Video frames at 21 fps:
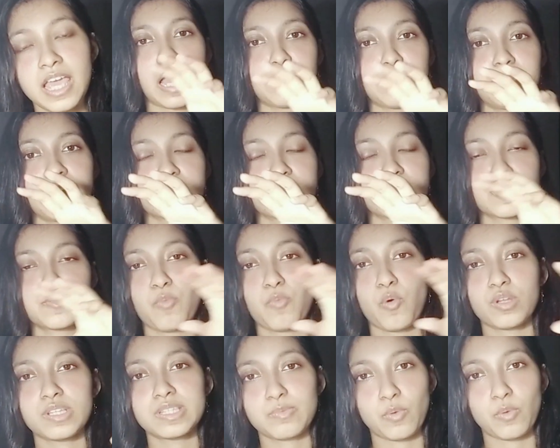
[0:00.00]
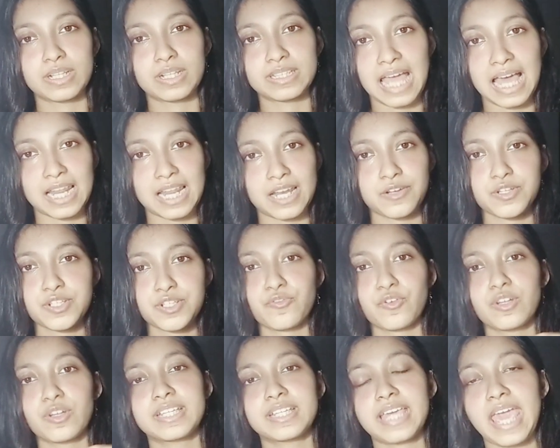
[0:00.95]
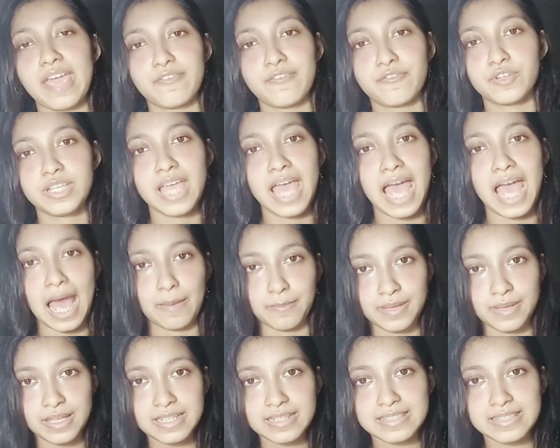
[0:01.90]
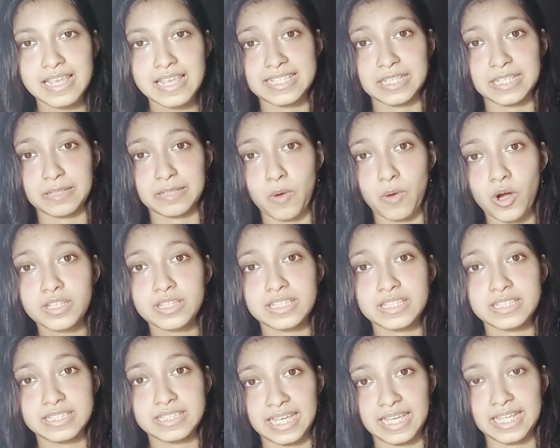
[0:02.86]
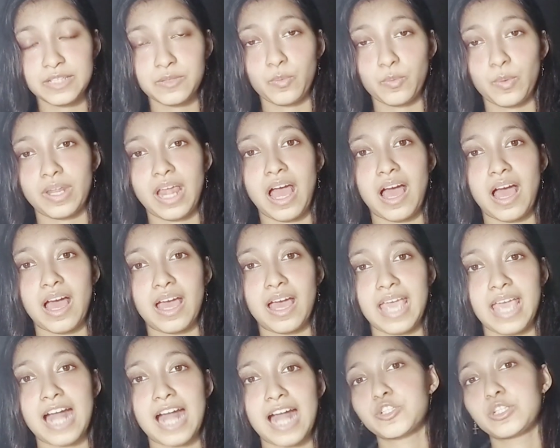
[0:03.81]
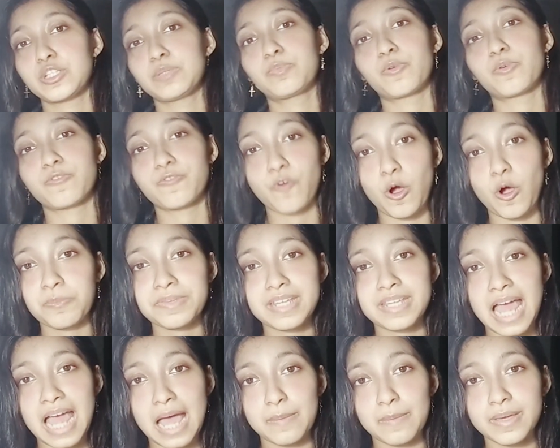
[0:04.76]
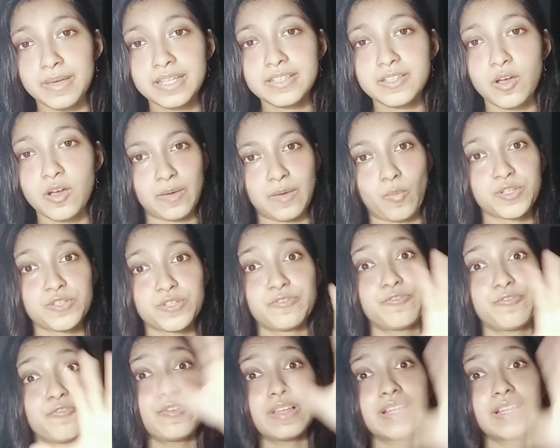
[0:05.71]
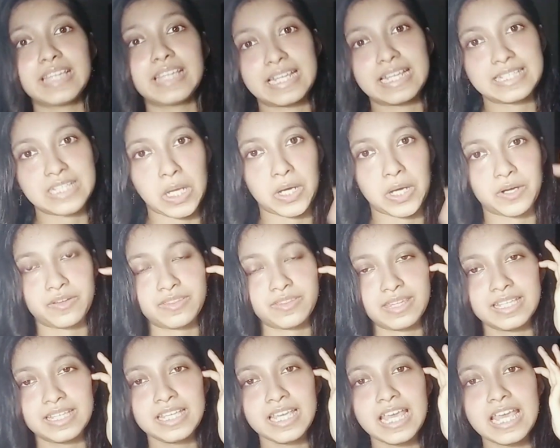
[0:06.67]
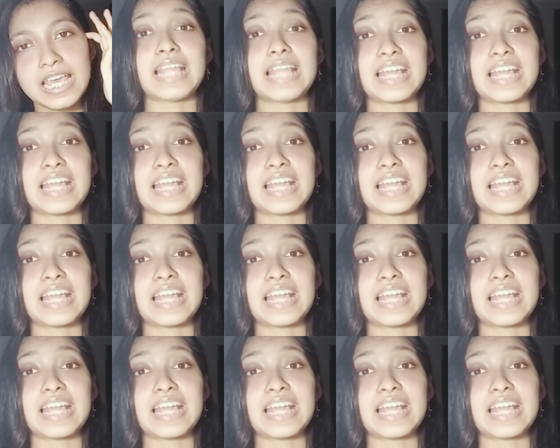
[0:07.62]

I make small calendars for every habit. I tick mark the date when I actually perform that habit. I want to fill the entire thing.